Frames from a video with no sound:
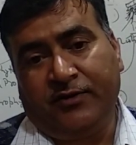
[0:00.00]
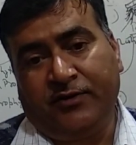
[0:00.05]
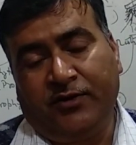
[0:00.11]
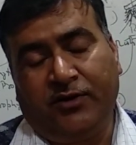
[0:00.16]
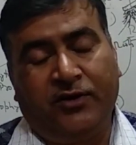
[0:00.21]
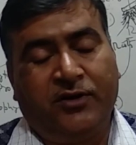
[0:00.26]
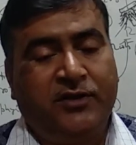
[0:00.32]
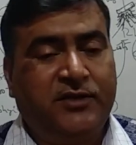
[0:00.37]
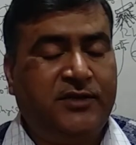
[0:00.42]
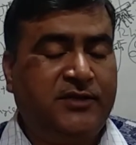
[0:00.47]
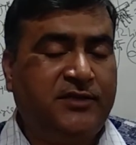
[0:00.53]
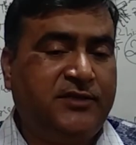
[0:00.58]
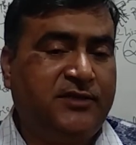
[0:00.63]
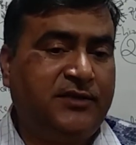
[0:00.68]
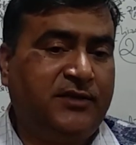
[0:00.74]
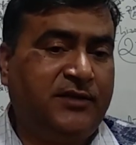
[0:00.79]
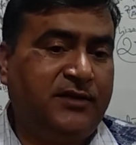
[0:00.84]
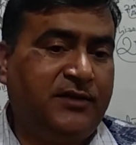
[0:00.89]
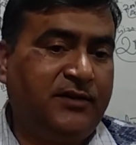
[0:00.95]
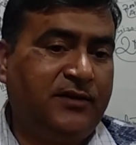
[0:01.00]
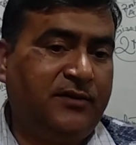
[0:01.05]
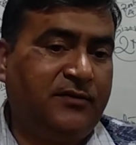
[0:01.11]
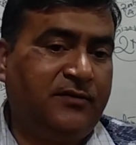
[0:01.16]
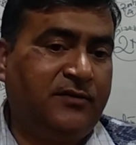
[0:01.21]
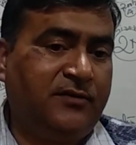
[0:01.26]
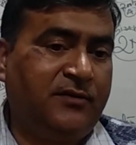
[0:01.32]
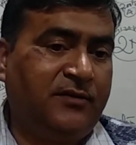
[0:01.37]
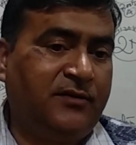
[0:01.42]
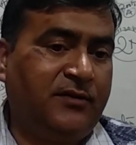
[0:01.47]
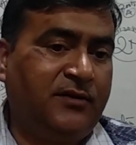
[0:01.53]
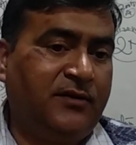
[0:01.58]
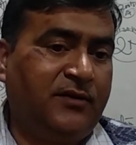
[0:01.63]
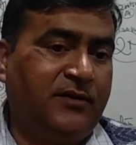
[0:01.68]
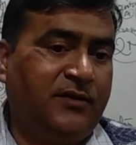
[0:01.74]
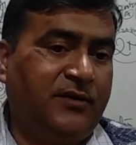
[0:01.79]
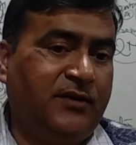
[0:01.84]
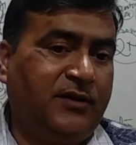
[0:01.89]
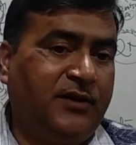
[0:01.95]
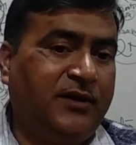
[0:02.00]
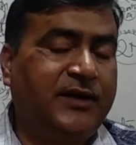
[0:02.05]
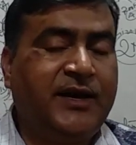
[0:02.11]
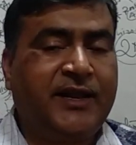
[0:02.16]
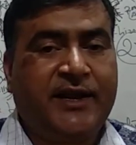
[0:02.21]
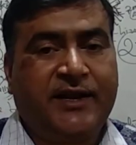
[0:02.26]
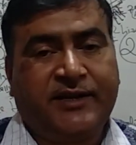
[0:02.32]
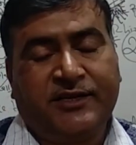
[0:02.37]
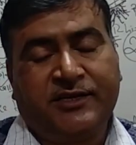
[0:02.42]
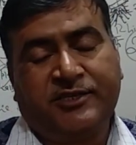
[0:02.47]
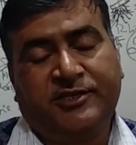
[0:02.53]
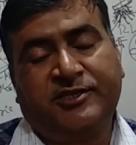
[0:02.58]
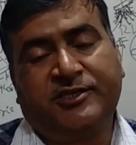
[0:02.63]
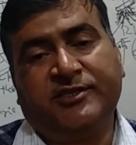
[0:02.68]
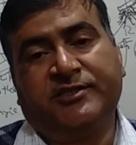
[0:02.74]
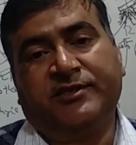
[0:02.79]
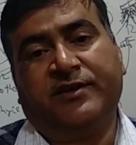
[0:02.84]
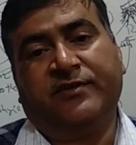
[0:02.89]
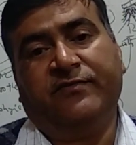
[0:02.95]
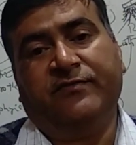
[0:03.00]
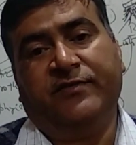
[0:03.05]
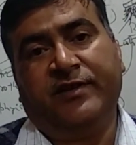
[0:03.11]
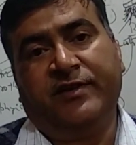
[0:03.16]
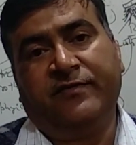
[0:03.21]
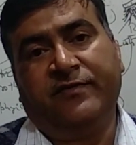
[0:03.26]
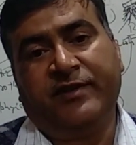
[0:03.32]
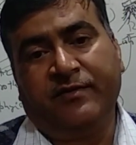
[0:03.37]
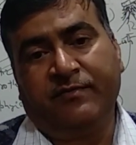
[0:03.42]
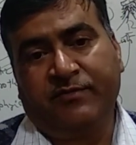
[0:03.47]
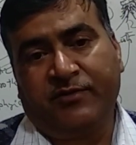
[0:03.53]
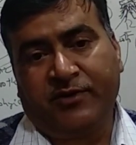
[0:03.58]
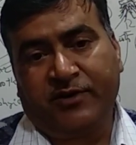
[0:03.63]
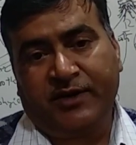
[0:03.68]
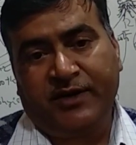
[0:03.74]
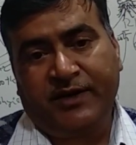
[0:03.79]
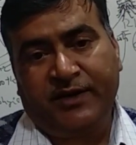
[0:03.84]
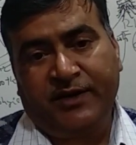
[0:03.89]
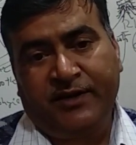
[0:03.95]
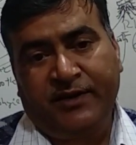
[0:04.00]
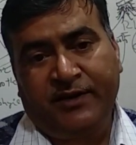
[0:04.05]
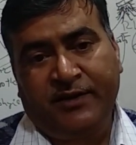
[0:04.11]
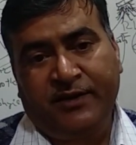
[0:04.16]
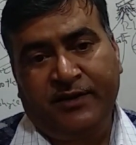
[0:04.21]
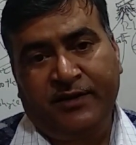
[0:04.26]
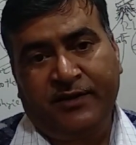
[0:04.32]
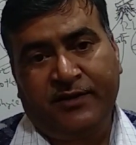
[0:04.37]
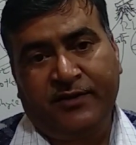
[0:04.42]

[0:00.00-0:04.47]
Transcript: All these characteristics are very, very important.